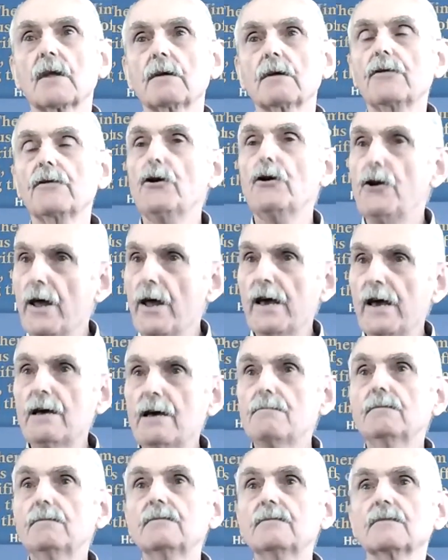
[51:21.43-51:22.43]
The
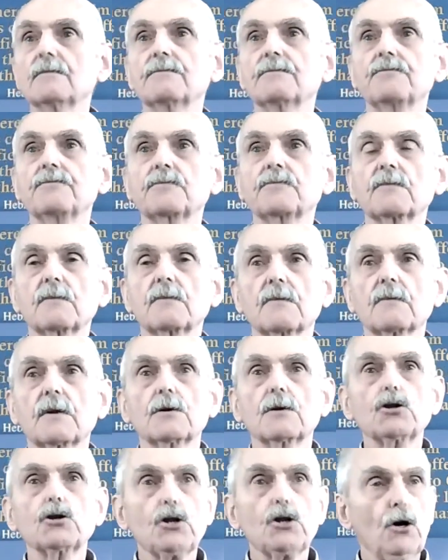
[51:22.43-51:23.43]
name
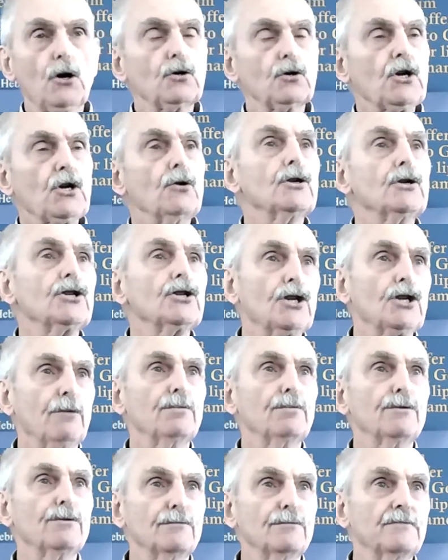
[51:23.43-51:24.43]
shows ownership.
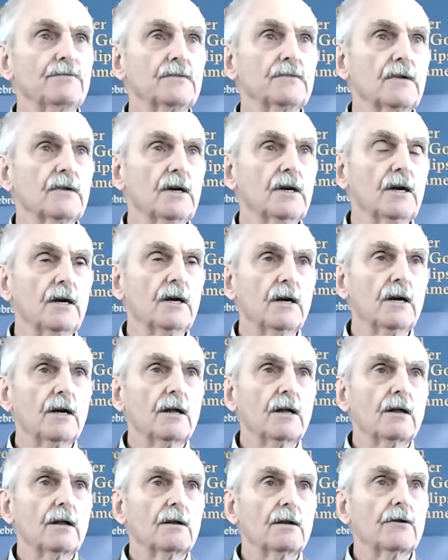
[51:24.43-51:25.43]

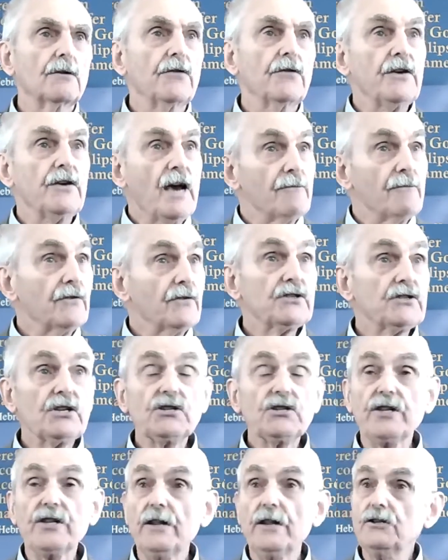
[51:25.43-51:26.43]
The
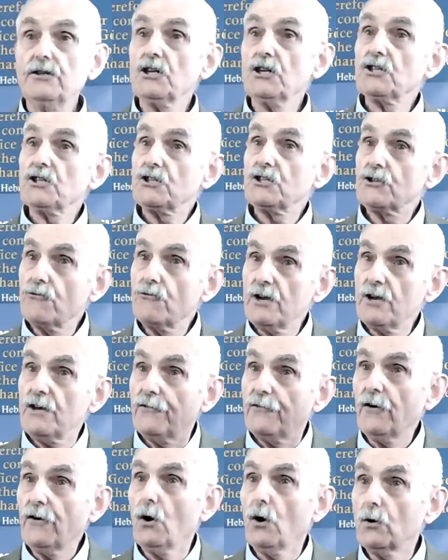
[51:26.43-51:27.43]
emphasis then, this
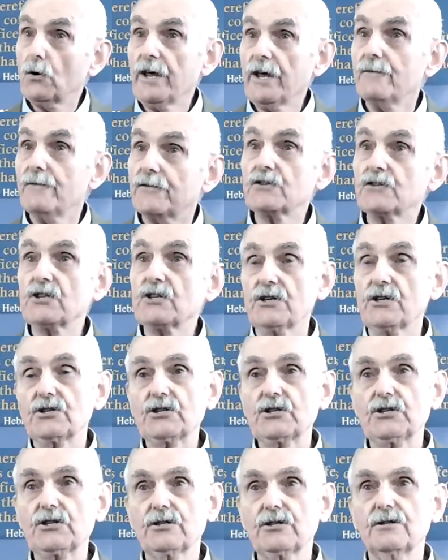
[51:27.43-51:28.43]
threefold
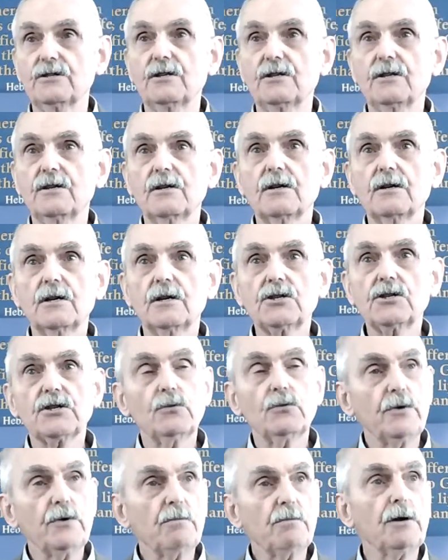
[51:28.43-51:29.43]
emphasis, is
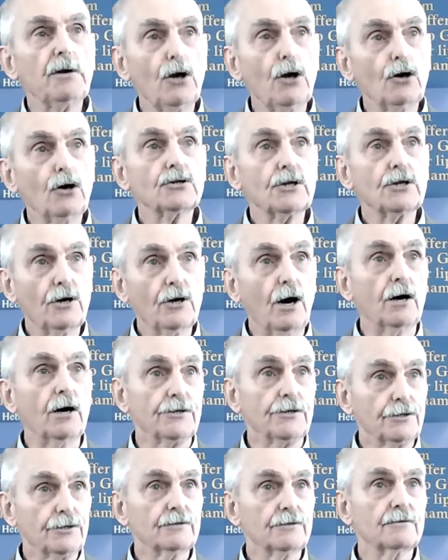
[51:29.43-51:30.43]
that we belong to God
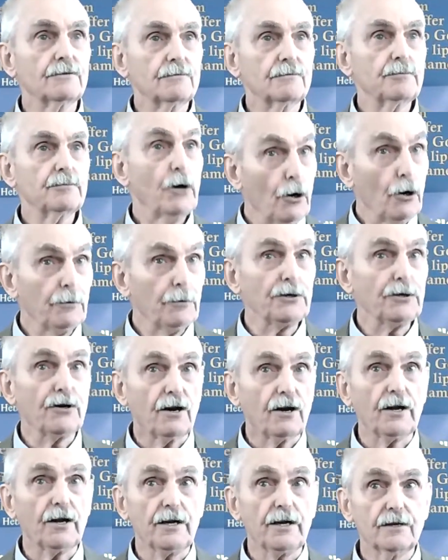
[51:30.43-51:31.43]

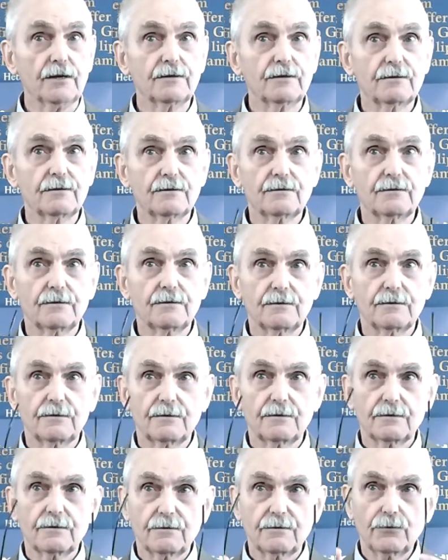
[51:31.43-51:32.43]
permanently.
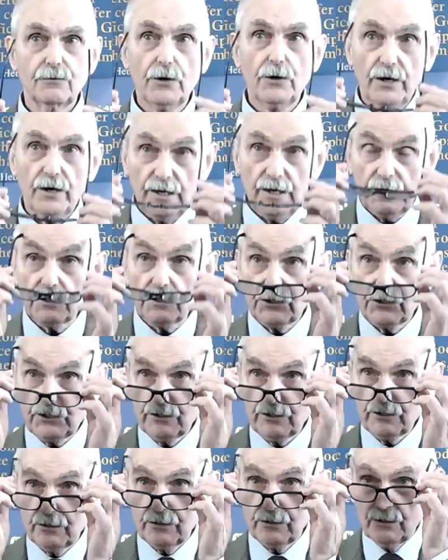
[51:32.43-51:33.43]
We are
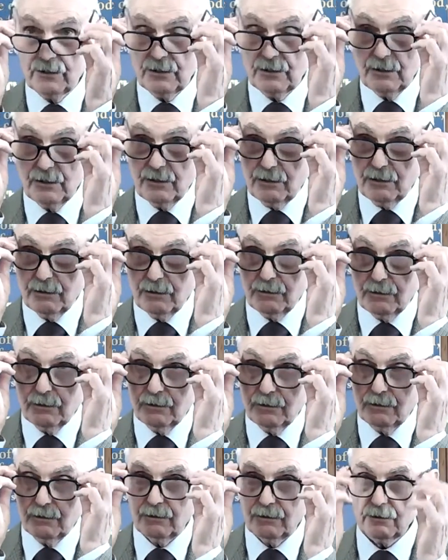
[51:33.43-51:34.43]
his,
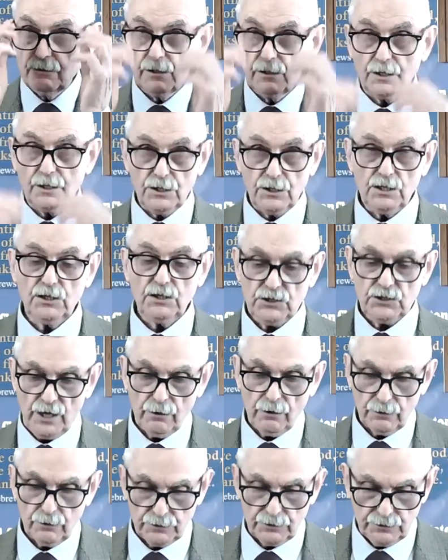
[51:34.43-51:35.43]
and he is
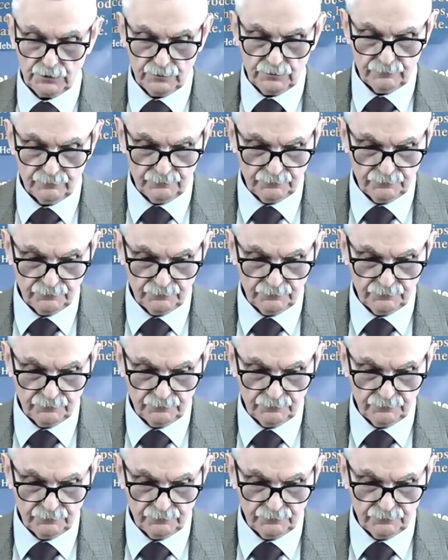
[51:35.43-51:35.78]
ours.